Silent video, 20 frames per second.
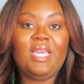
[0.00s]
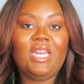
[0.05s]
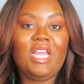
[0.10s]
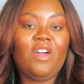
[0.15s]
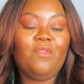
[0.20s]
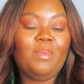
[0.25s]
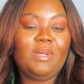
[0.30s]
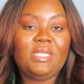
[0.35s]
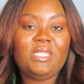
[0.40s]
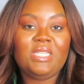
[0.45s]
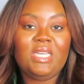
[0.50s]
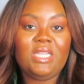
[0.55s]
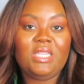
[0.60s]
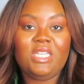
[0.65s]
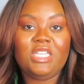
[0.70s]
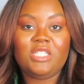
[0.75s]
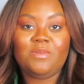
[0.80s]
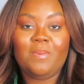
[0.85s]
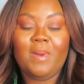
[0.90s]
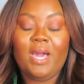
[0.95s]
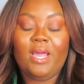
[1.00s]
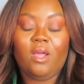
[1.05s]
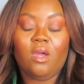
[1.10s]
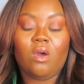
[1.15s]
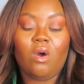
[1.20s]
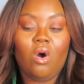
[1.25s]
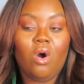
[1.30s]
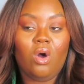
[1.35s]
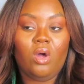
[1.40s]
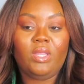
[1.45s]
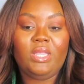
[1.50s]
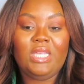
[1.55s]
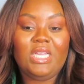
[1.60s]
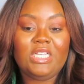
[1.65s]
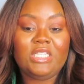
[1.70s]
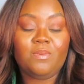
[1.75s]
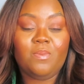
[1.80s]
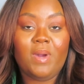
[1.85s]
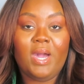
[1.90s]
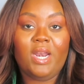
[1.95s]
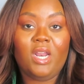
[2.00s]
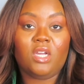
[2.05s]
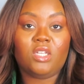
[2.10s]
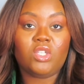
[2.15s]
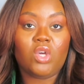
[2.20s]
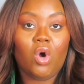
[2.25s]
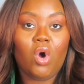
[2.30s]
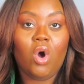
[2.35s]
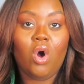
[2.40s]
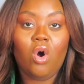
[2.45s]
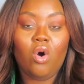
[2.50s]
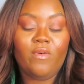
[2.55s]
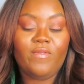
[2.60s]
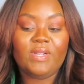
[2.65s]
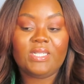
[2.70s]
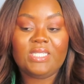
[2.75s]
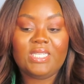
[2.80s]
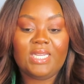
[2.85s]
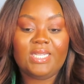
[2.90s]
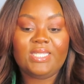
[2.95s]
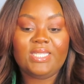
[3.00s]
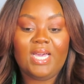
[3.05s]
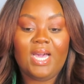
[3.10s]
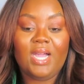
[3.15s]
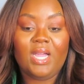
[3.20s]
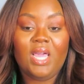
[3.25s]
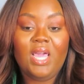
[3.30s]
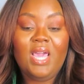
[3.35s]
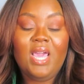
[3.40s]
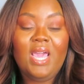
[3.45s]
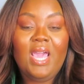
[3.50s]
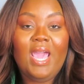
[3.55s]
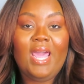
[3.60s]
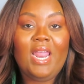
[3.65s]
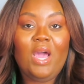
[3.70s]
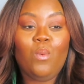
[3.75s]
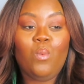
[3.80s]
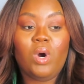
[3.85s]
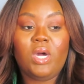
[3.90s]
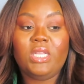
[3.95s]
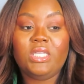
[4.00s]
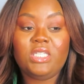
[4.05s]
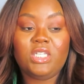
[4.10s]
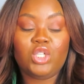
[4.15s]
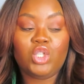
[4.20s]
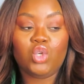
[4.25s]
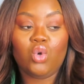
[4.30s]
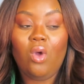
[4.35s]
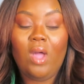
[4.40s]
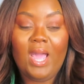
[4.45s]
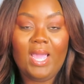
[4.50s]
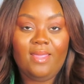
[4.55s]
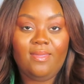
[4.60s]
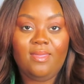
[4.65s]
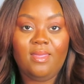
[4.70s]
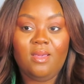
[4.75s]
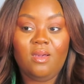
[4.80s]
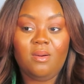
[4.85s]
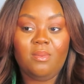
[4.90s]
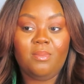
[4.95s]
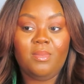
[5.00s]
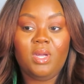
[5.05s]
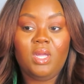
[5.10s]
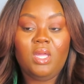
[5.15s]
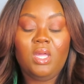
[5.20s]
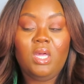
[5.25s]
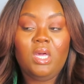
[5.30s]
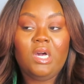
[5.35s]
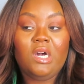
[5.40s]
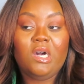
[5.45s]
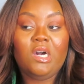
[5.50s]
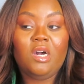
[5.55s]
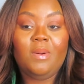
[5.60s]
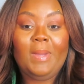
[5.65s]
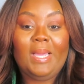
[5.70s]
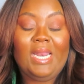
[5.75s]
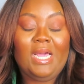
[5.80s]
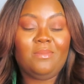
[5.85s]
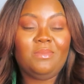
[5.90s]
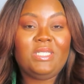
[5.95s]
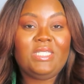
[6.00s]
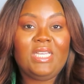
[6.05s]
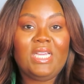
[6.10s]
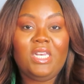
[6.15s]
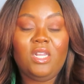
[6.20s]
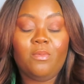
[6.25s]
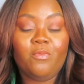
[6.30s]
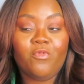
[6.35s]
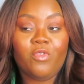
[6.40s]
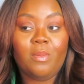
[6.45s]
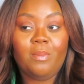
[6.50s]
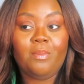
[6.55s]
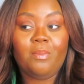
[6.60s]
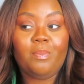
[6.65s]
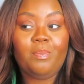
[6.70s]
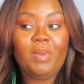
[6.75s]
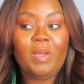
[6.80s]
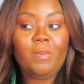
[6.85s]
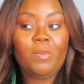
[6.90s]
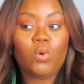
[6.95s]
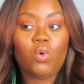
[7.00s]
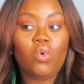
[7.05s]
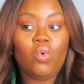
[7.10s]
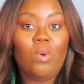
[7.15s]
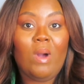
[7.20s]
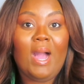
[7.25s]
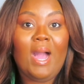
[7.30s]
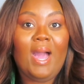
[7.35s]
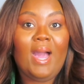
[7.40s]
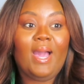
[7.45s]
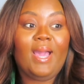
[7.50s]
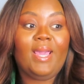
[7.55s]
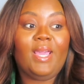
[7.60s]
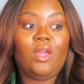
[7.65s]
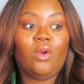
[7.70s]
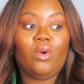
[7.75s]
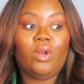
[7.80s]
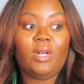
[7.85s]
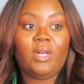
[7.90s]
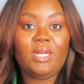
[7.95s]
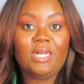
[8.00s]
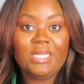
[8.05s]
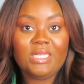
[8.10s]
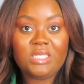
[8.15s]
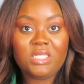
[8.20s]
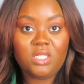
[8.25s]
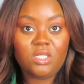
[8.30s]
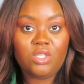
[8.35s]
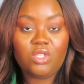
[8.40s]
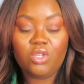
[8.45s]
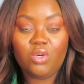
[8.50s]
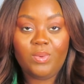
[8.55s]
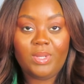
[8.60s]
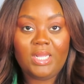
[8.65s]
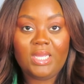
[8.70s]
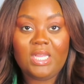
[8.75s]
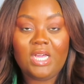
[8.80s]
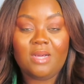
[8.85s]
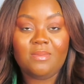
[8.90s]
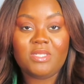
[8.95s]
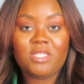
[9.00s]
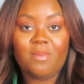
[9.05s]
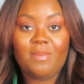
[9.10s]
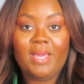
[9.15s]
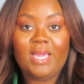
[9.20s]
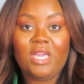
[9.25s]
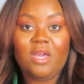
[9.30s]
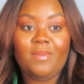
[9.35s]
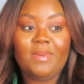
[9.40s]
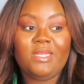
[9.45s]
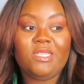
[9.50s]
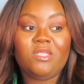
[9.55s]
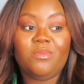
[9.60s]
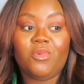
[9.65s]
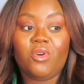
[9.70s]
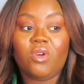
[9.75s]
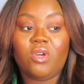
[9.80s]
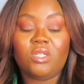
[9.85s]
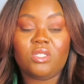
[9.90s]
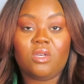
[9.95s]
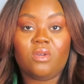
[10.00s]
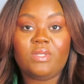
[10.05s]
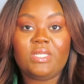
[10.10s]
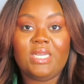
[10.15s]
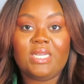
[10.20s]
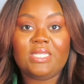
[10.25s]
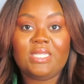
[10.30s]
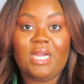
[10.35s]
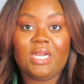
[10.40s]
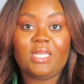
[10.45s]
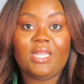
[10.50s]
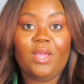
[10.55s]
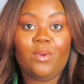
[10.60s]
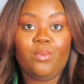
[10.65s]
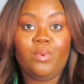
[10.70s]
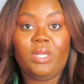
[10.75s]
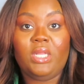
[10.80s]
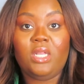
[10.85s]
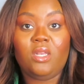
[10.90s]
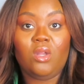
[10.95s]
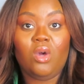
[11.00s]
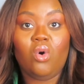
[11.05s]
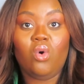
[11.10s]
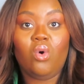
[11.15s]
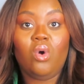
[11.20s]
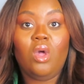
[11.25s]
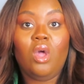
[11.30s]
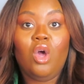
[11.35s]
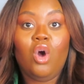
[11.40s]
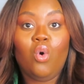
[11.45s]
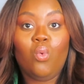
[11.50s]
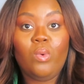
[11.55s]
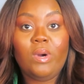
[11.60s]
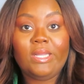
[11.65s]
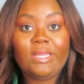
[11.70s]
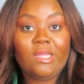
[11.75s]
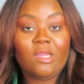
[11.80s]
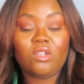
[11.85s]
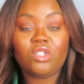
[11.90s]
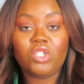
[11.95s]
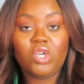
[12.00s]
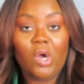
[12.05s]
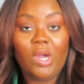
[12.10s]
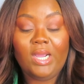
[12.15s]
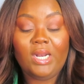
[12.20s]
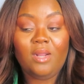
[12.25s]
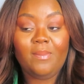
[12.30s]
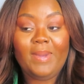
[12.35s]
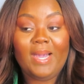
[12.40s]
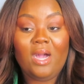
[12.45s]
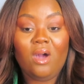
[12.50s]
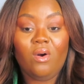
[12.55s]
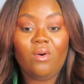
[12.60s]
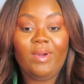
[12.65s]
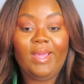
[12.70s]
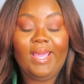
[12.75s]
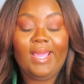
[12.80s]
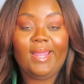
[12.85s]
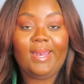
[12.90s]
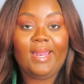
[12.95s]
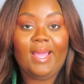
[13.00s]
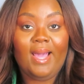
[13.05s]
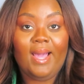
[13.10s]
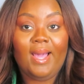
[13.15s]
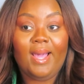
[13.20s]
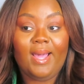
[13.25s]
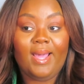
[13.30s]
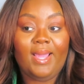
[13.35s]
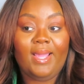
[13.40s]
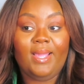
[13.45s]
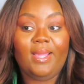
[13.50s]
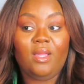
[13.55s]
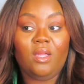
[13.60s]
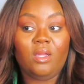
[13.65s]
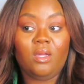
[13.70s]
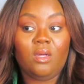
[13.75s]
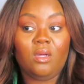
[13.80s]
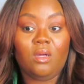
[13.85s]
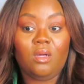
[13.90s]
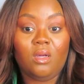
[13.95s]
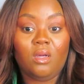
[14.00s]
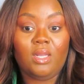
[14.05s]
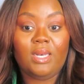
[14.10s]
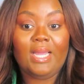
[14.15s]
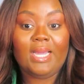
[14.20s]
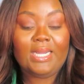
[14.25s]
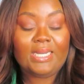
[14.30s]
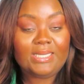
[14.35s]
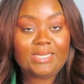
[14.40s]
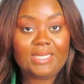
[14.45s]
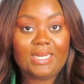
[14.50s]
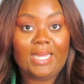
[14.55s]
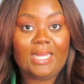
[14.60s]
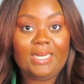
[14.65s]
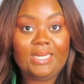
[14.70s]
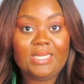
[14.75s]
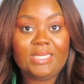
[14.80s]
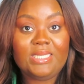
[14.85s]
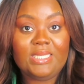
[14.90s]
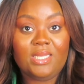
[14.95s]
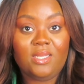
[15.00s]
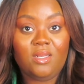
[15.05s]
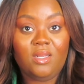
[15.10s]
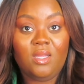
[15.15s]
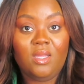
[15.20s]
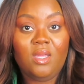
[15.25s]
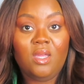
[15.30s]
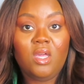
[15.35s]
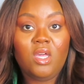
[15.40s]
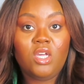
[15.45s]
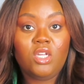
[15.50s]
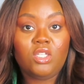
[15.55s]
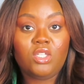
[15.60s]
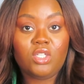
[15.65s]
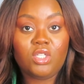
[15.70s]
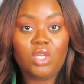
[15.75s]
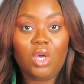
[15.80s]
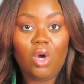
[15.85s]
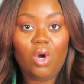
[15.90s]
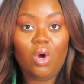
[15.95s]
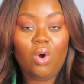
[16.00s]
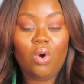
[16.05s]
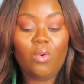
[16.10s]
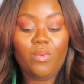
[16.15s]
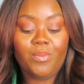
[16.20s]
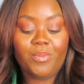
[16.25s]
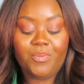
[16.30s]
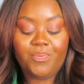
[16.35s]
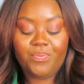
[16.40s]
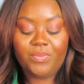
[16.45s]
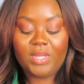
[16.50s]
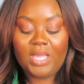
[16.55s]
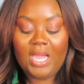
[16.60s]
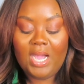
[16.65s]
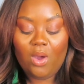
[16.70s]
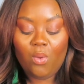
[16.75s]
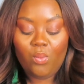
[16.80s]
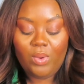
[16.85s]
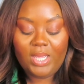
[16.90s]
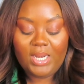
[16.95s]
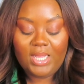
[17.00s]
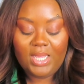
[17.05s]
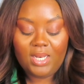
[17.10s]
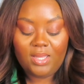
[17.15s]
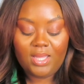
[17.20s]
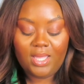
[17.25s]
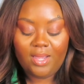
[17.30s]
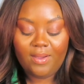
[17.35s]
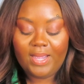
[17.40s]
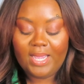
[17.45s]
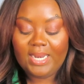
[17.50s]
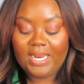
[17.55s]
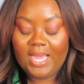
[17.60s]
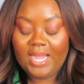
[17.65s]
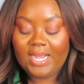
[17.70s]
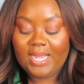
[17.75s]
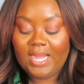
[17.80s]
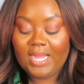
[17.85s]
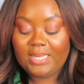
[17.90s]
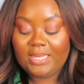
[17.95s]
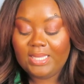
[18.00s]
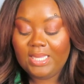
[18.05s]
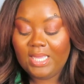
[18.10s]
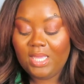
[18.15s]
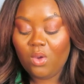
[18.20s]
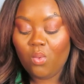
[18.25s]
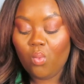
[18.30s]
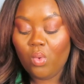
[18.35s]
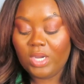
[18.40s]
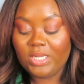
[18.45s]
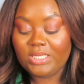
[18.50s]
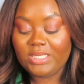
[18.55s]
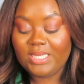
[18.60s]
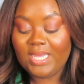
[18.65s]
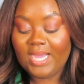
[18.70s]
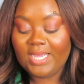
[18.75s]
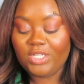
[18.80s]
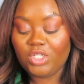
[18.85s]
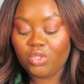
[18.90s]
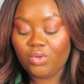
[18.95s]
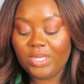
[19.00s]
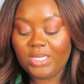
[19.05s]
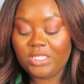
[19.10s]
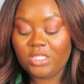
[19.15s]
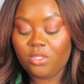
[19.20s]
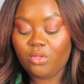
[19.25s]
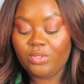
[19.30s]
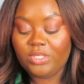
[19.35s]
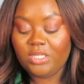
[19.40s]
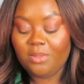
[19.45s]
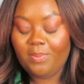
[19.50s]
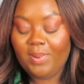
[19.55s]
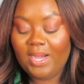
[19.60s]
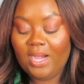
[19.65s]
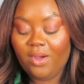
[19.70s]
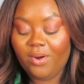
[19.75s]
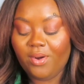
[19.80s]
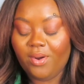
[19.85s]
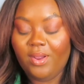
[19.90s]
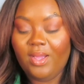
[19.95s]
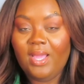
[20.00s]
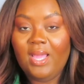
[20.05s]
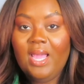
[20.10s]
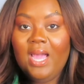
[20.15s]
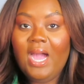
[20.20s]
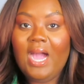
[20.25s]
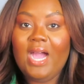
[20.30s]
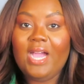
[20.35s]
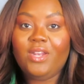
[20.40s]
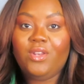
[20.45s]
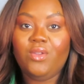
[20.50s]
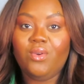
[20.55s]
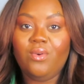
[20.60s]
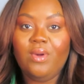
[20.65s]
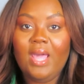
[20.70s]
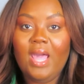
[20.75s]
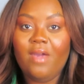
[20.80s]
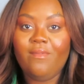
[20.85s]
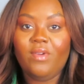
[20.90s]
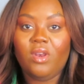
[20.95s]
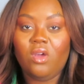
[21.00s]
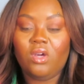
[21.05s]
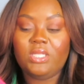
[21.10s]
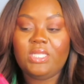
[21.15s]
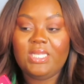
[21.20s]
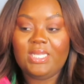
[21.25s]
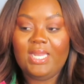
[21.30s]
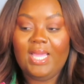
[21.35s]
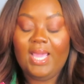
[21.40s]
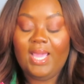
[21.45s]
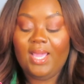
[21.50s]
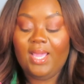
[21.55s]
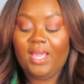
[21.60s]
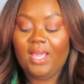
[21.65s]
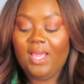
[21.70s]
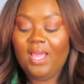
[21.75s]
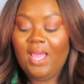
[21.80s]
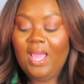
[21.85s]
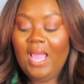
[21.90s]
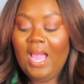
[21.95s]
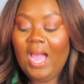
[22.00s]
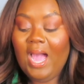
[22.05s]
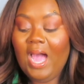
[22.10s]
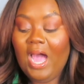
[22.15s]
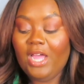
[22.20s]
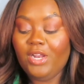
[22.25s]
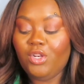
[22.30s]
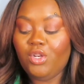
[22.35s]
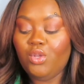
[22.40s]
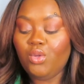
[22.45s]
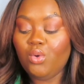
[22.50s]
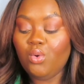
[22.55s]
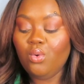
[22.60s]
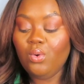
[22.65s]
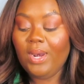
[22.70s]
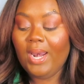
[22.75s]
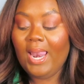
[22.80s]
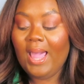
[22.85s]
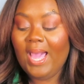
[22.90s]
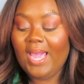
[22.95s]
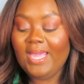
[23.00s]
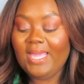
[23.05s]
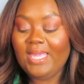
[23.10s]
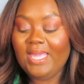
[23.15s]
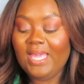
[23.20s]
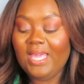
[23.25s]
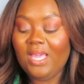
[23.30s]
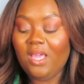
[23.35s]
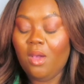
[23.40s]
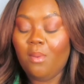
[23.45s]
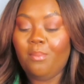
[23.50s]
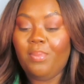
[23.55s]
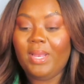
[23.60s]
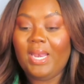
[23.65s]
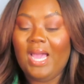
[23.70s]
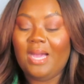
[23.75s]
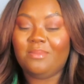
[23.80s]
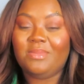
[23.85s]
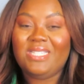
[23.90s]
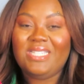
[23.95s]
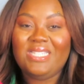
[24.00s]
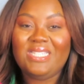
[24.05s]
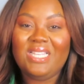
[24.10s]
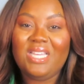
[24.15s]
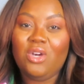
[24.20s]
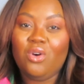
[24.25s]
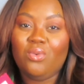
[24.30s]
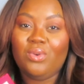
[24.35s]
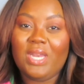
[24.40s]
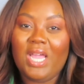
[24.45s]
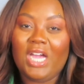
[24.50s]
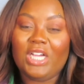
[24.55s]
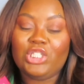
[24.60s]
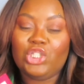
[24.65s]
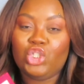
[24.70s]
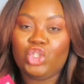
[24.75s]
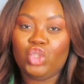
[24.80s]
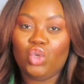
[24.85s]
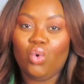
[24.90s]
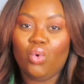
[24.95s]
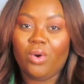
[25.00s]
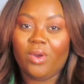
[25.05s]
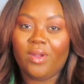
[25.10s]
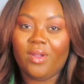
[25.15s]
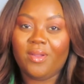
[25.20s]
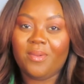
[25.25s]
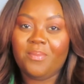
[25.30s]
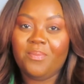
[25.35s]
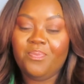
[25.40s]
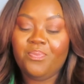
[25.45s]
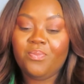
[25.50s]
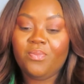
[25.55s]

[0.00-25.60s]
then I've been seeing these products all over TikTok, and I wanted to try them. And I'm seeing them from people who I listen to when it comes to makeup. It's some girls on TikTok that really know what they're talking about, and I, like I said, I listen. So I went in there and I got the One Size translucent powder. I do have it on today. I do like it, but I'm still not sure.